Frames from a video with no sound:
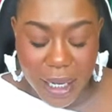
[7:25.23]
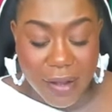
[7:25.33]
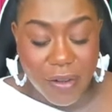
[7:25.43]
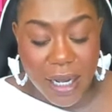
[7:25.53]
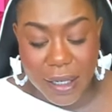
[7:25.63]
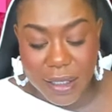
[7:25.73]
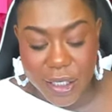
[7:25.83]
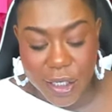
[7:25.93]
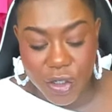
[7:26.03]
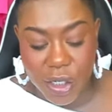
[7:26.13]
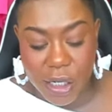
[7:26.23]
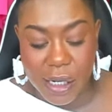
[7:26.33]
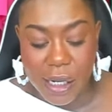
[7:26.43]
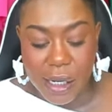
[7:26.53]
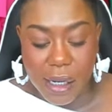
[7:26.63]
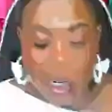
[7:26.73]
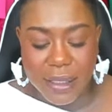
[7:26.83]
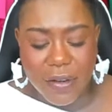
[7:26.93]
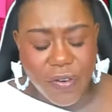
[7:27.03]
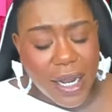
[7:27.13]
have
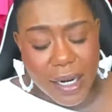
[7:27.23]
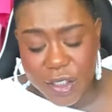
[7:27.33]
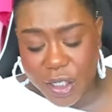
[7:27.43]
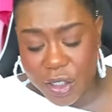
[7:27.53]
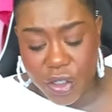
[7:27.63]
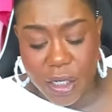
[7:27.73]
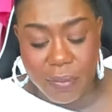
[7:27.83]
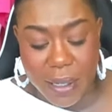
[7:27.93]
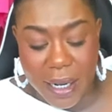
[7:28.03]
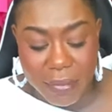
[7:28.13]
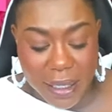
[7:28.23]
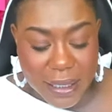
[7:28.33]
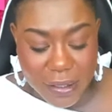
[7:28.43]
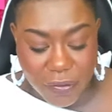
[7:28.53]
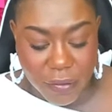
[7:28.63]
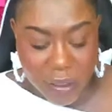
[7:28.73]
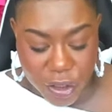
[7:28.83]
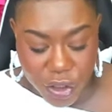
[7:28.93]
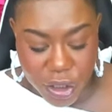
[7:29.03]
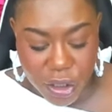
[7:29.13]
a different connotation in many different
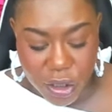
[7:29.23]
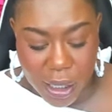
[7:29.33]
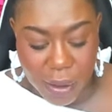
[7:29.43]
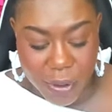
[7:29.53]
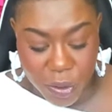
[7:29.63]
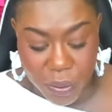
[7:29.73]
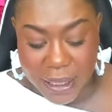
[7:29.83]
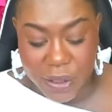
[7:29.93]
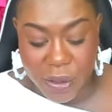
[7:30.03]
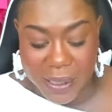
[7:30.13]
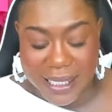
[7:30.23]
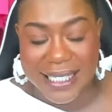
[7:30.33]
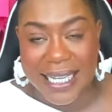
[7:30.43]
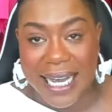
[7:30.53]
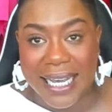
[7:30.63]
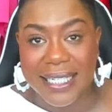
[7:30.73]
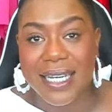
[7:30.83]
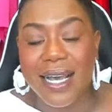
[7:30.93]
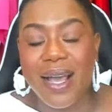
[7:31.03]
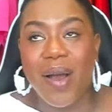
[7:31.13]
religions, which we'll get to in a
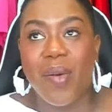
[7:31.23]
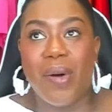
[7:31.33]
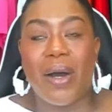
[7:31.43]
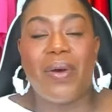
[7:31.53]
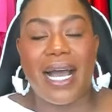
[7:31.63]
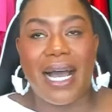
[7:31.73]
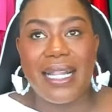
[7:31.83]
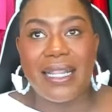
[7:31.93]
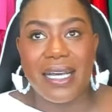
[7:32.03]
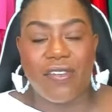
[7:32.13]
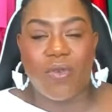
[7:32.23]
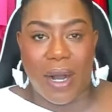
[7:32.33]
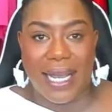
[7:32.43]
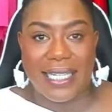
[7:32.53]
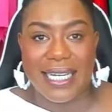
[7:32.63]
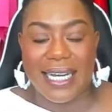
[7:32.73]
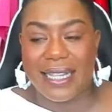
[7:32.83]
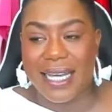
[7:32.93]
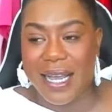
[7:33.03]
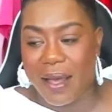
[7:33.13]
second. But when I think of white,
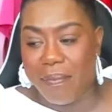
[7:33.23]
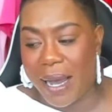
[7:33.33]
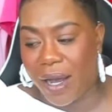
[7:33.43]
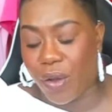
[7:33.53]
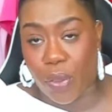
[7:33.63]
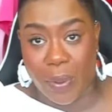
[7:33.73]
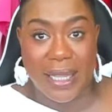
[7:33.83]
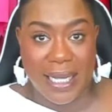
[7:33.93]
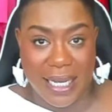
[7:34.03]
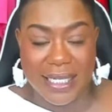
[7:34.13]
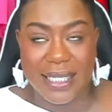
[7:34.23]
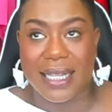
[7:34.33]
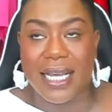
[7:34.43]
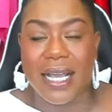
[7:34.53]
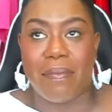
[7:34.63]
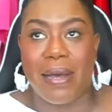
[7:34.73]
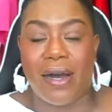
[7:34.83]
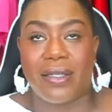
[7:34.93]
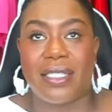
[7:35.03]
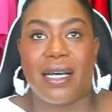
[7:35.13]
I think about three things. I think
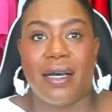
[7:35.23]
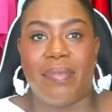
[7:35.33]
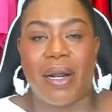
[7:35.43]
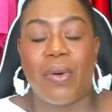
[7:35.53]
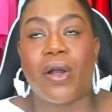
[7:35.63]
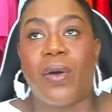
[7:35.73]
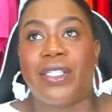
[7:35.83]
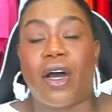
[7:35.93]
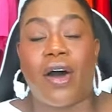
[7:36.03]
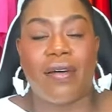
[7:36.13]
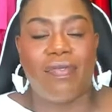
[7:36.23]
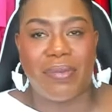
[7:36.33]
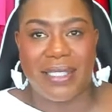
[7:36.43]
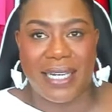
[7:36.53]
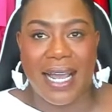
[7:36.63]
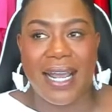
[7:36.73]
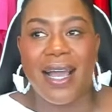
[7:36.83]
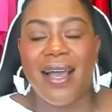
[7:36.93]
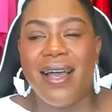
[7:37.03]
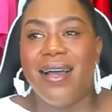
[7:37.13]
about, and I won't go into all of them
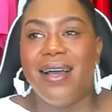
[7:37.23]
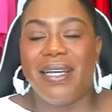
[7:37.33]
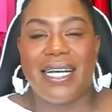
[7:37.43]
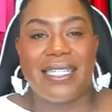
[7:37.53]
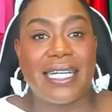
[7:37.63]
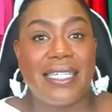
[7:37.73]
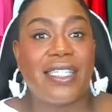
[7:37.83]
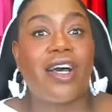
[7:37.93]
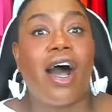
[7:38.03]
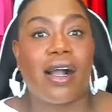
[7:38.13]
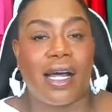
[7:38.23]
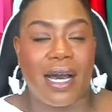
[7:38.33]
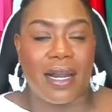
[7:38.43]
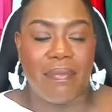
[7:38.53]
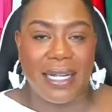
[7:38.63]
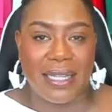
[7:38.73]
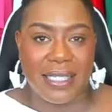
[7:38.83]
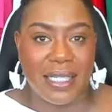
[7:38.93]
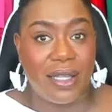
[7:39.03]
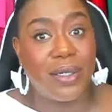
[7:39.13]
today because I did talk a lot
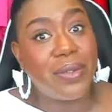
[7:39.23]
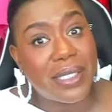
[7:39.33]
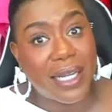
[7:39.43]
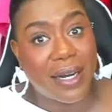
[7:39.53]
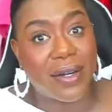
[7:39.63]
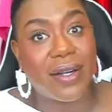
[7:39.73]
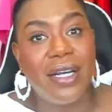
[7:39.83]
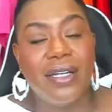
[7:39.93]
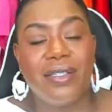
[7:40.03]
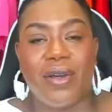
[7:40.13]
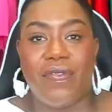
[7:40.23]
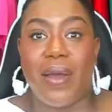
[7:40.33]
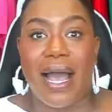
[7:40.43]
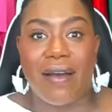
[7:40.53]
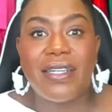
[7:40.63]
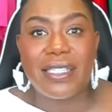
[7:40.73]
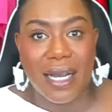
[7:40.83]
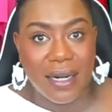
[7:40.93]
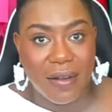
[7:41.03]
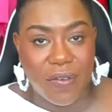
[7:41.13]
about this in the newsletter. So if you haven't
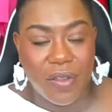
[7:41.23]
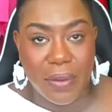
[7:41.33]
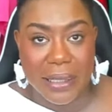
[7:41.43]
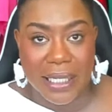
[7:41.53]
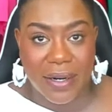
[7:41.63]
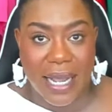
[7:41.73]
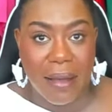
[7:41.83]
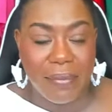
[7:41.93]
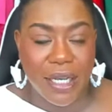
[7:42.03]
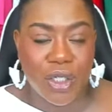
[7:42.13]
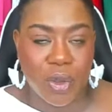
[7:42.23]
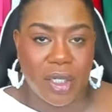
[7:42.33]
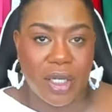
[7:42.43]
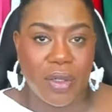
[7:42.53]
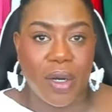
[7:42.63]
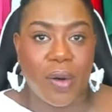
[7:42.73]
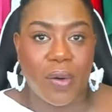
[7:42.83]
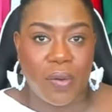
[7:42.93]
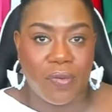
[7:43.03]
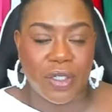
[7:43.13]
signed up for the newsletter yet, make sure that you
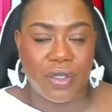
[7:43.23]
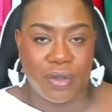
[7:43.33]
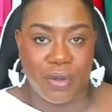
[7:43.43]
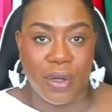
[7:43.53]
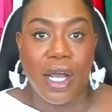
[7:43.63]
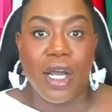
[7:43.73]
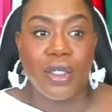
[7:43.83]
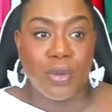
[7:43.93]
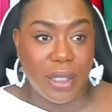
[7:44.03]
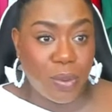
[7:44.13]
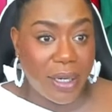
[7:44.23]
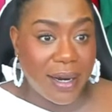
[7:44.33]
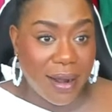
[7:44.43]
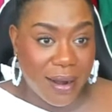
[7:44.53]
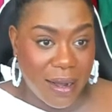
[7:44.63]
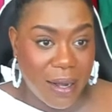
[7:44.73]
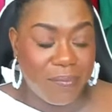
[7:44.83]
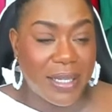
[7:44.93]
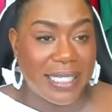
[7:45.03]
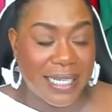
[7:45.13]
go over to
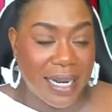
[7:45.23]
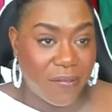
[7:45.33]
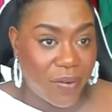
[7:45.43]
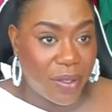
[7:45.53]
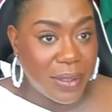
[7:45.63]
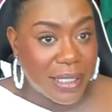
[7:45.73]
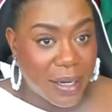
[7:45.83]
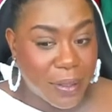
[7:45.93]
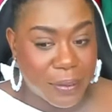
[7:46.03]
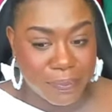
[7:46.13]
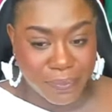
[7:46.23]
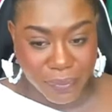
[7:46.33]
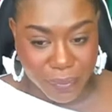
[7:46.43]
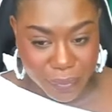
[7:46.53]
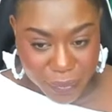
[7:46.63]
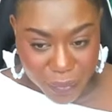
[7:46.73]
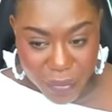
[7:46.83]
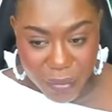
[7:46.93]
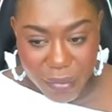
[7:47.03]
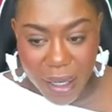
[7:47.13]
toysweeney.com and sign up for the newsletter.
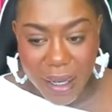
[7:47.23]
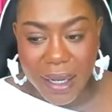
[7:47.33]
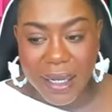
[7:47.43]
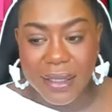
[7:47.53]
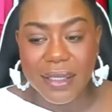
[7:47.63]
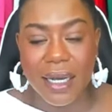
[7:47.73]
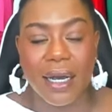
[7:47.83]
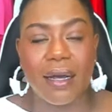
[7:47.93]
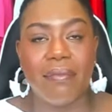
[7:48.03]
And